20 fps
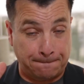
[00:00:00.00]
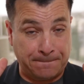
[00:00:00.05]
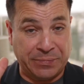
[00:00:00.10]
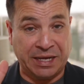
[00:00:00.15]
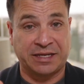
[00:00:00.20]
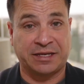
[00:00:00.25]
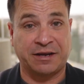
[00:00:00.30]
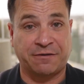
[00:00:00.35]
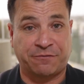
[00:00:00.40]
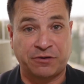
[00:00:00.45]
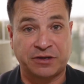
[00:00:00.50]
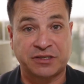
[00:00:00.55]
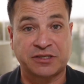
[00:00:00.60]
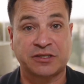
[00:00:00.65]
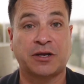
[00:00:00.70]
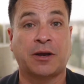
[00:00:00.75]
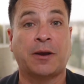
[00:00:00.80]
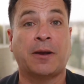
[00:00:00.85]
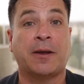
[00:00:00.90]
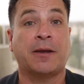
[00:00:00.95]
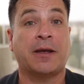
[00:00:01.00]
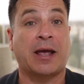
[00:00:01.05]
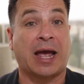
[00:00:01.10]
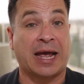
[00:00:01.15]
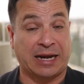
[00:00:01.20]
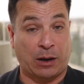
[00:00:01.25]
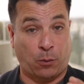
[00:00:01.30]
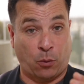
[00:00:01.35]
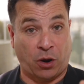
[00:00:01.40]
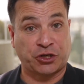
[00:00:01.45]
Big difference,
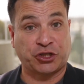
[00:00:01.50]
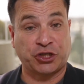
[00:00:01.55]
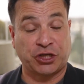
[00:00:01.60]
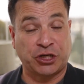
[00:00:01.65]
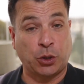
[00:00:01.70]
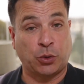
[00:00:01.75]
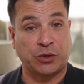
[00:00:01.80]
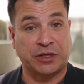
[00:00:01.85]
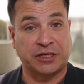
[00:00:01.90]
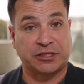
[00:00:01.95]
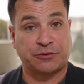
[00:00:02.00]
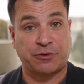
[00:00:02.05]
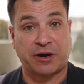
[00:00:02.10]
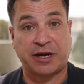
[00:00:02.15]
and I want you to know this.